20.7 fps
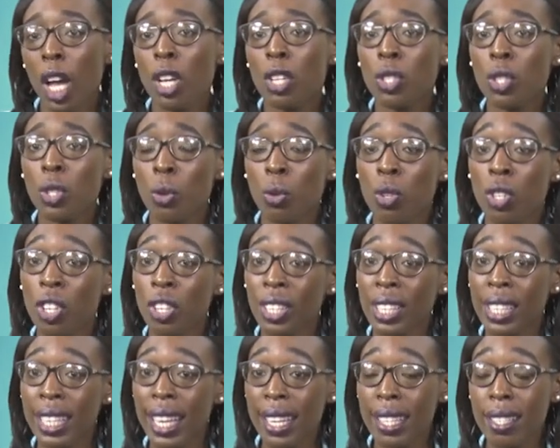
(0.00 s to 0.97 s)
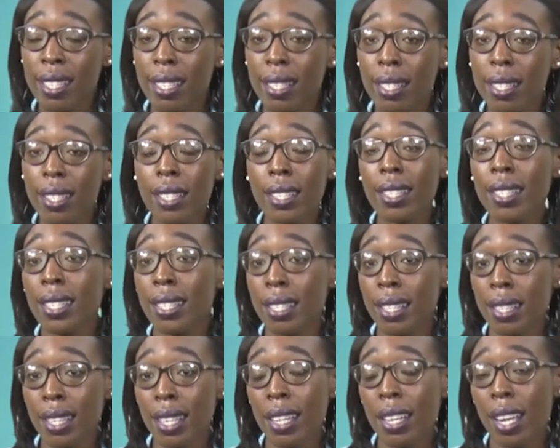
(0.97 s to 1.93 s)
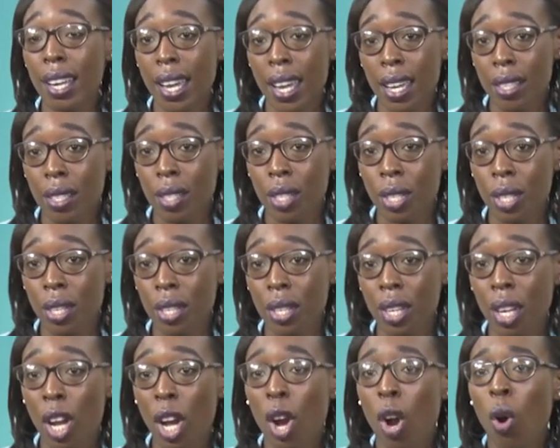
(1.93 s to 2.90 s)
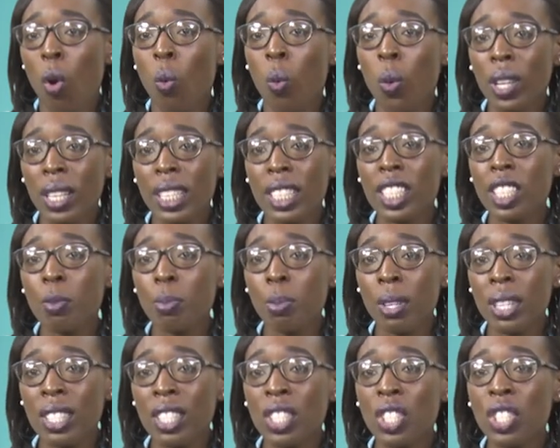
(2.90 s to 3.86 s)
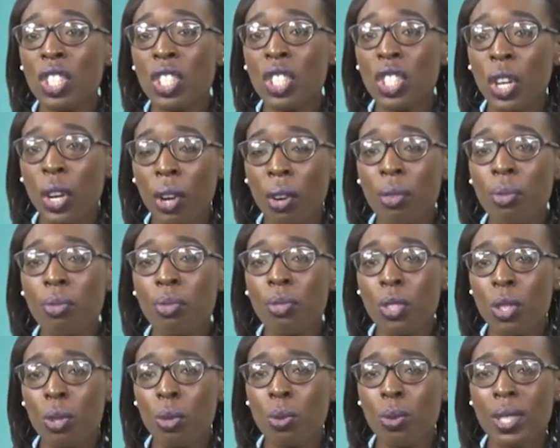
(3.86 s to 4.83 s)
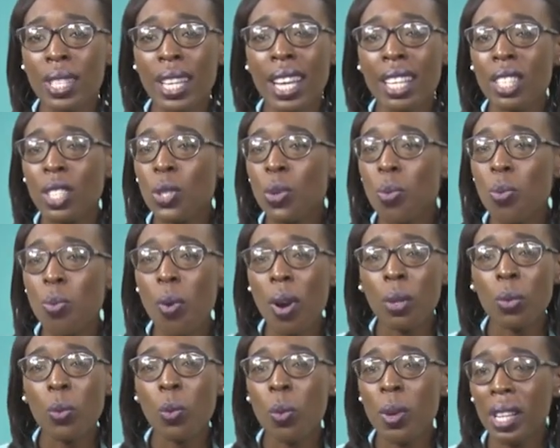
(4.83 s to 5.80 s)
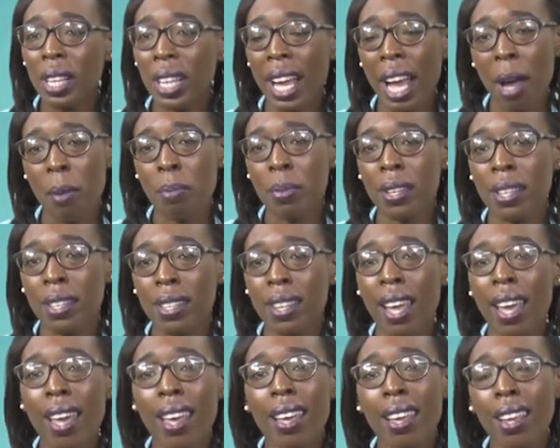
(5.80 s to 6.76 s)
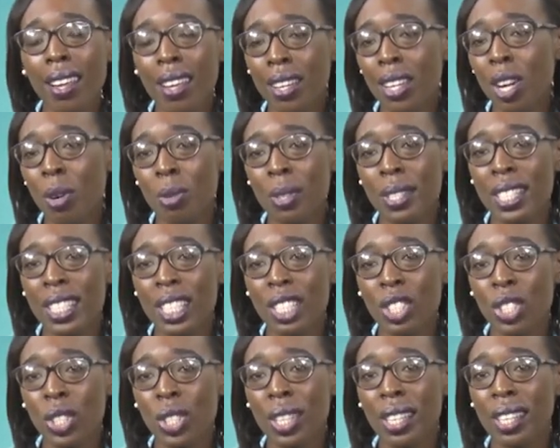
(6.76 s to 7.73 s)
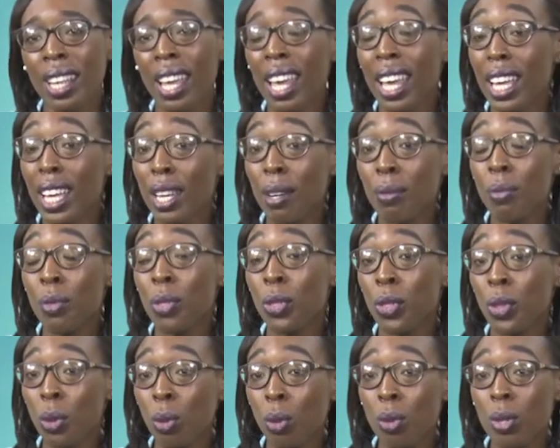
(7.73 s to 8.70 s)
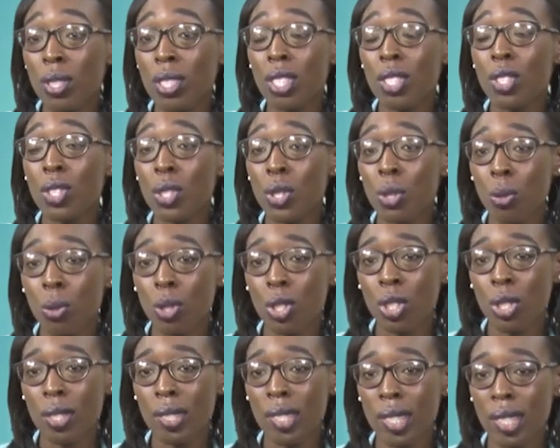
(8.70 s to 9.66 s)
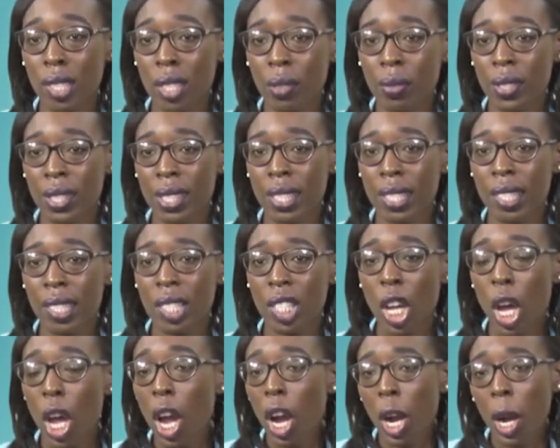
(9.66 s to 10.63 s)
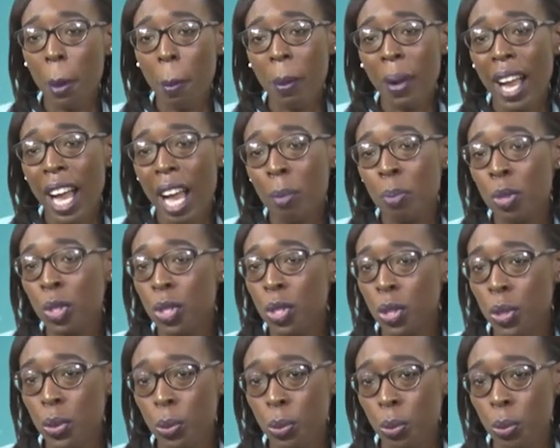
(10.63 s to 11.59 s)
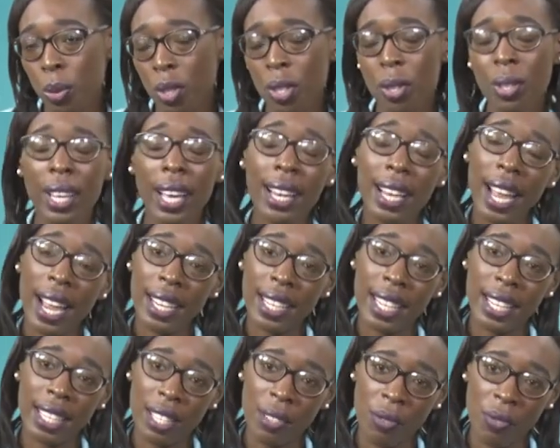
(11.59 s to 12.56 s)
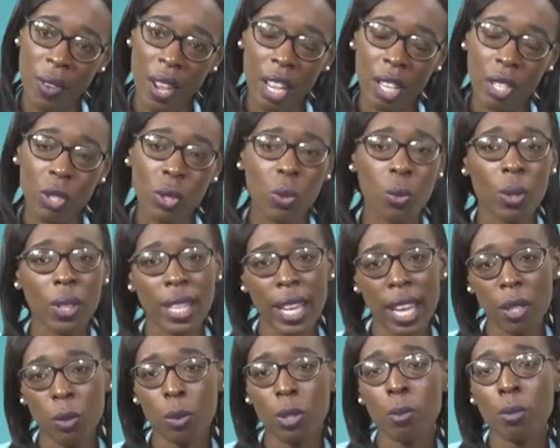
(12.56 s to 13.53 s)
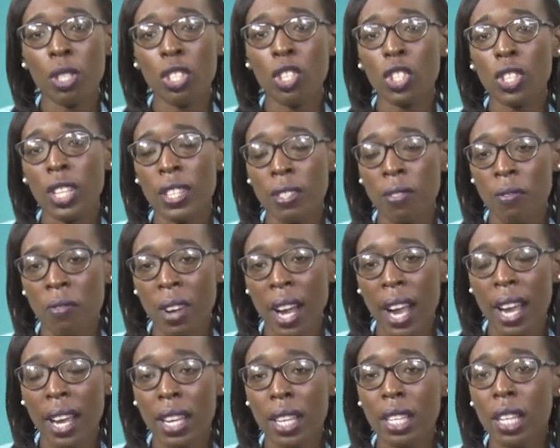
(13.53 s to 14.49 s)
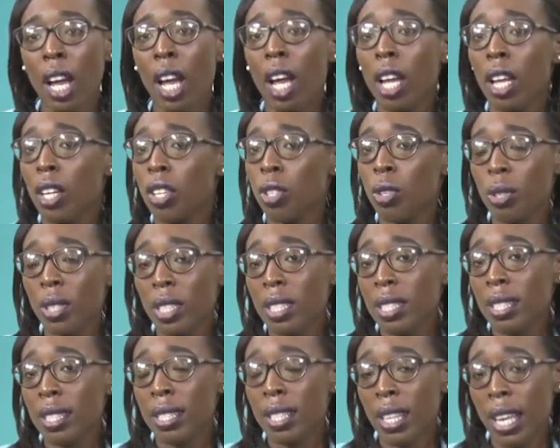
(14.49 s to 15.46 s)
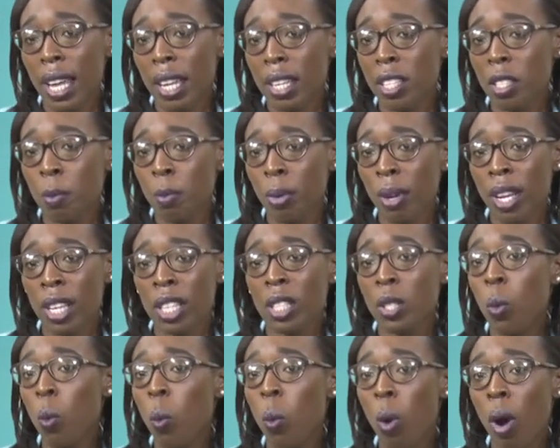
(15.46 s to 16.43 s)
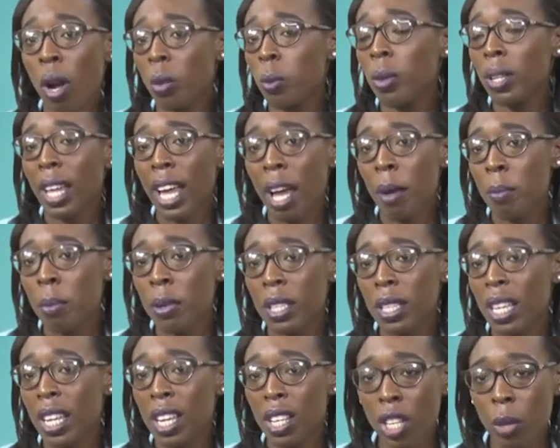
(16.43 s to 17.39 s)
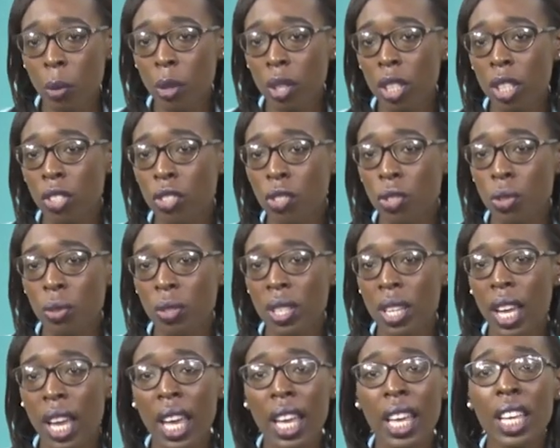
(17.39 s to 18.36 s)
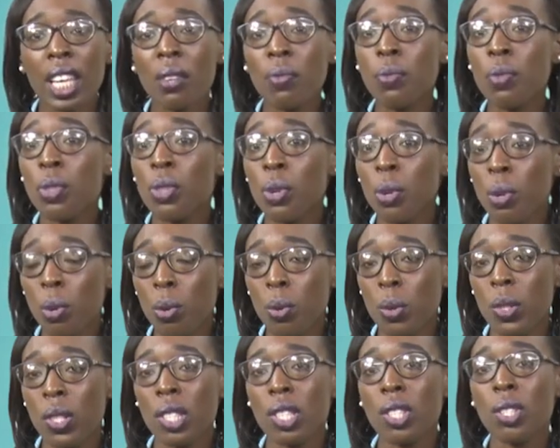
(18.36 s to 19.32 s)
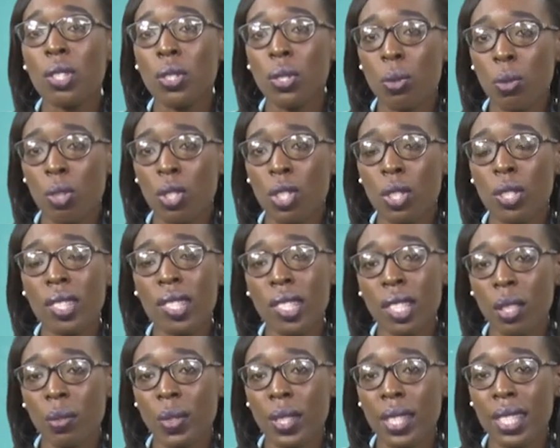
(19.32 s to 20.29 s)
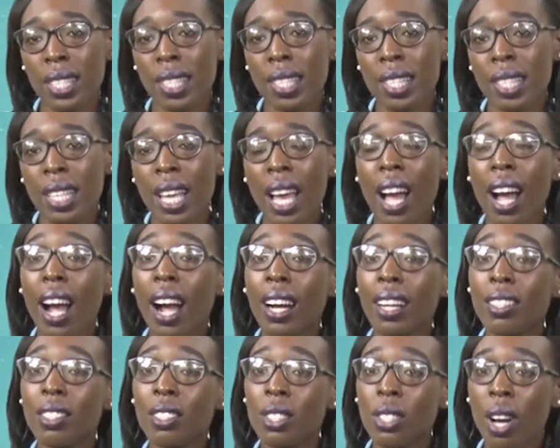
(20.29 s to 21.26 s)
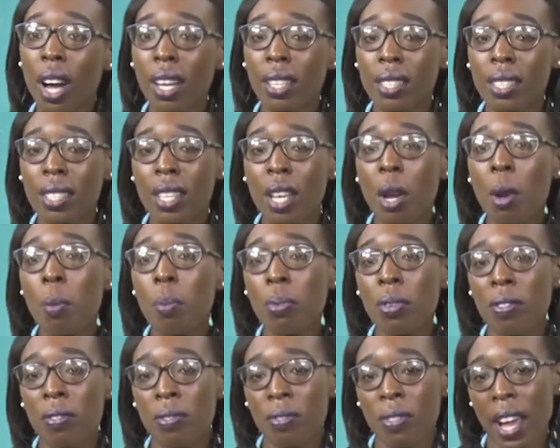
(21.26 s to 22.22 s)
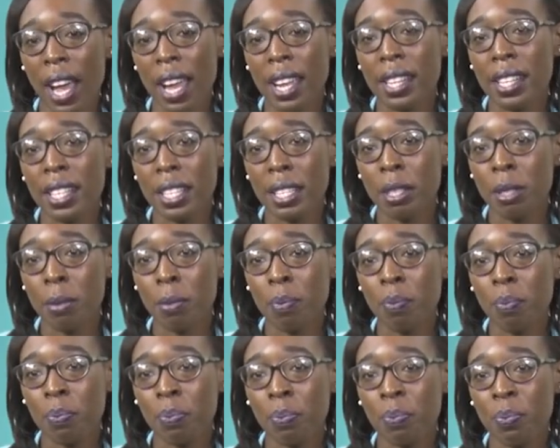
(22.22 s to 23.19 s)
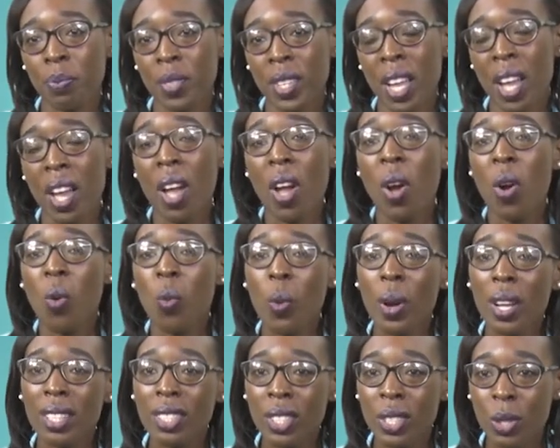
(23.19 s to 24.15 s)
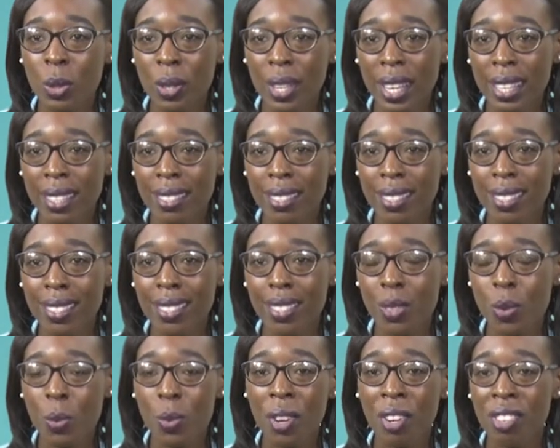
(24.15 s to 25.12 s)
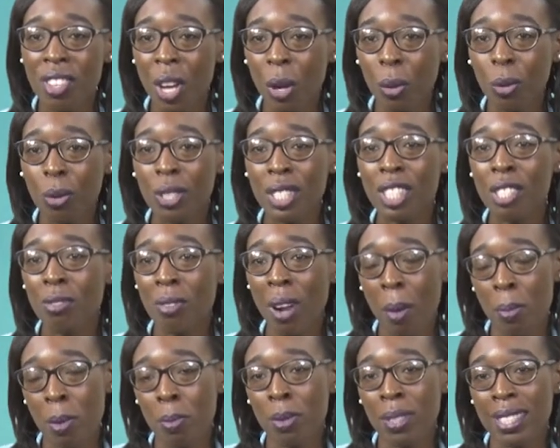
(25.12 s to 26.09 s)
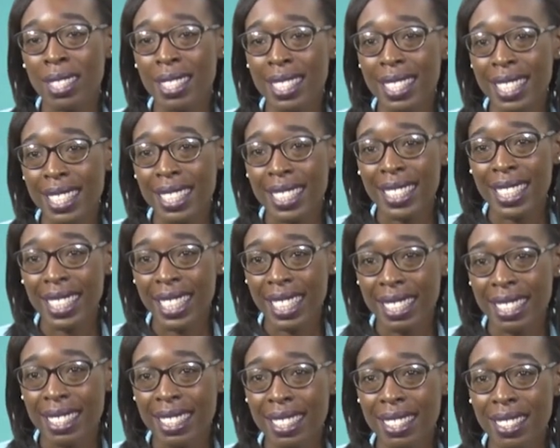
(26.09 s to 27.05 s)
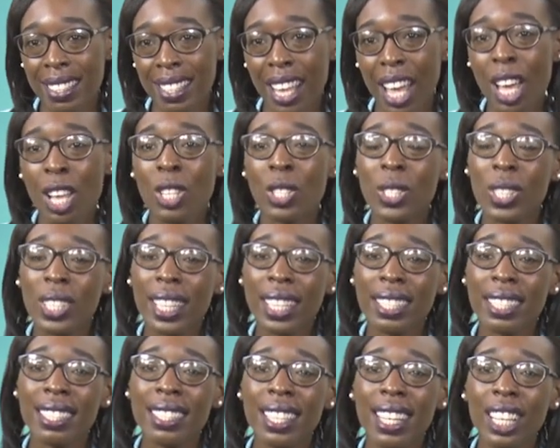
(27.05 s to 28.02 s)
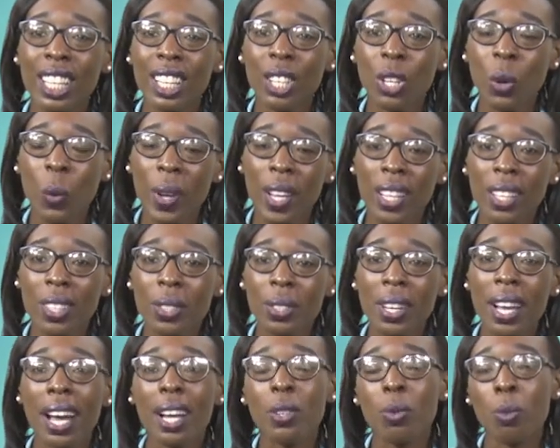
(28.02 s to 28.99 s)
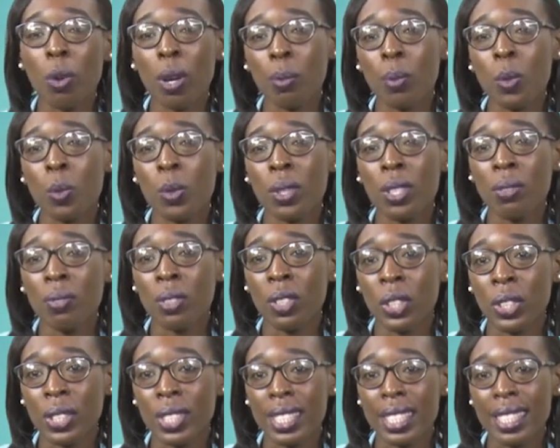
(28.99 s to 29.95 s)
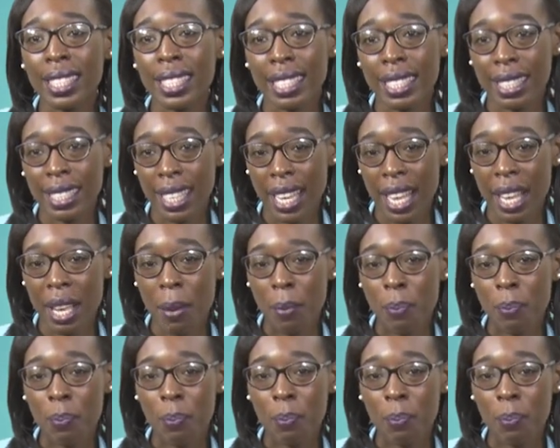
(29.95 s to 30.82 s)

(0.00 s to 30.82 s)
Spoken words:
So your letter to the editor will express your views as to what will happen in our nation if those social services, or perhaps 2, you can identify 2, that would be just fine. You can express what will happen in our country if those social services are not provided. Well, students, we are now going to wrap up on today's lesson. So let's take a quick look at what we would have learned today.